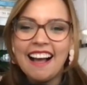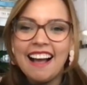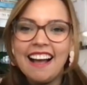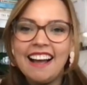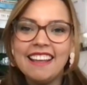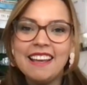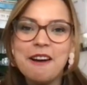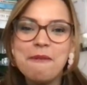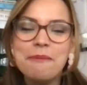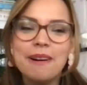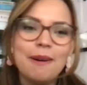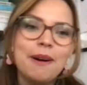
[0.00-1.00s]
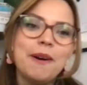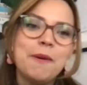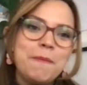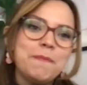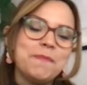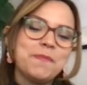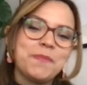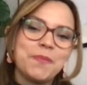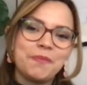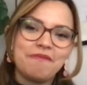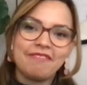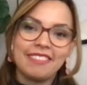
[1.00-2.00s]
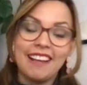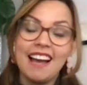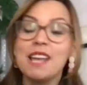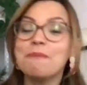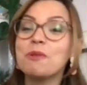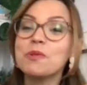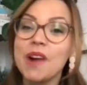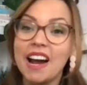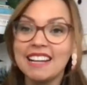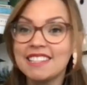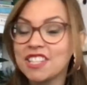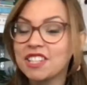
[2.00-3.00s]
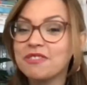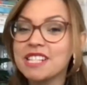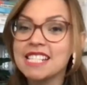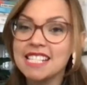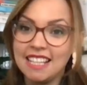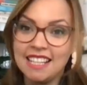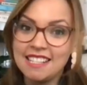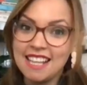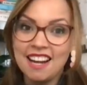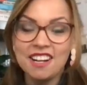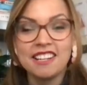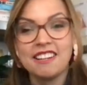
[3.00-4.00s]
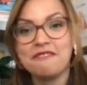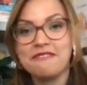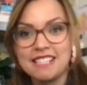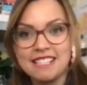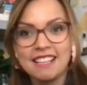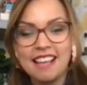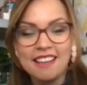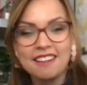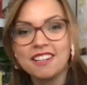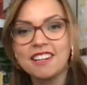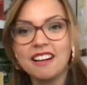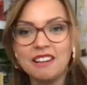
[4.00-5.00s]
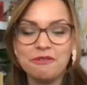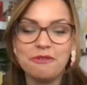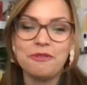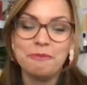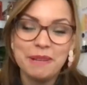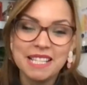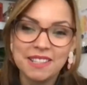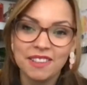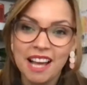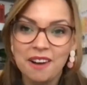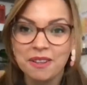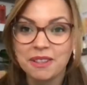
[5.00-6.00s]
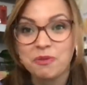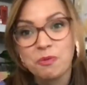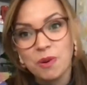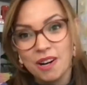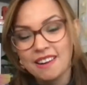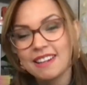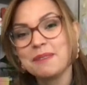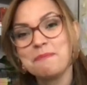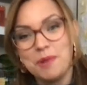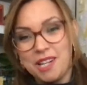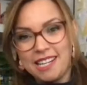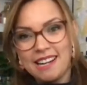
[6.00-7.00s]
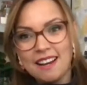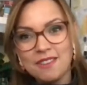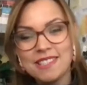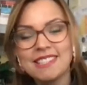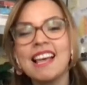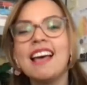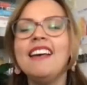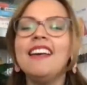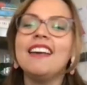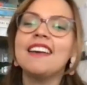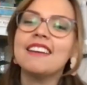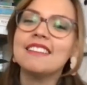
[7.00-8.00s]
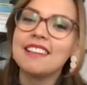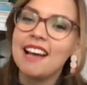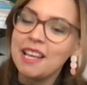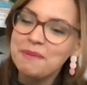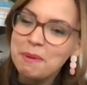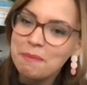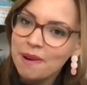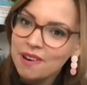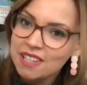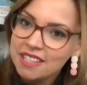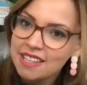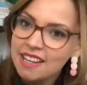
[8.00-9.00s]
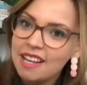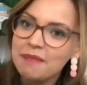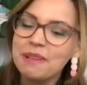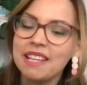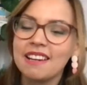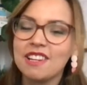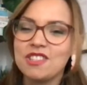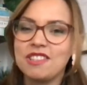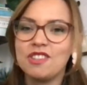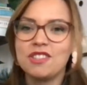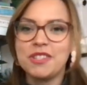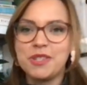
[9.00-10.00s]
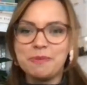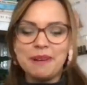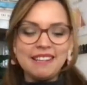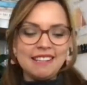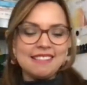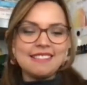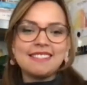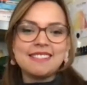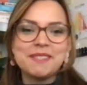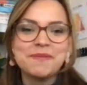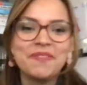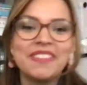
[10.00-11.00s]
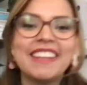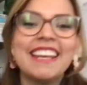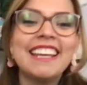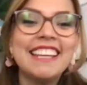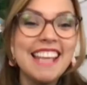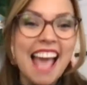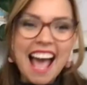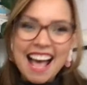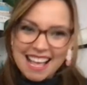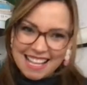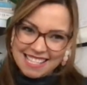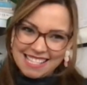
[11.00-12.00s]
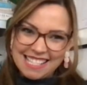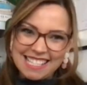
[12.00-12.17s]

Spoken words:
I am a writer, facilitator, and investigator of mental health at work and burnouts, and I am a part-time English teacher to my nieces. Yes!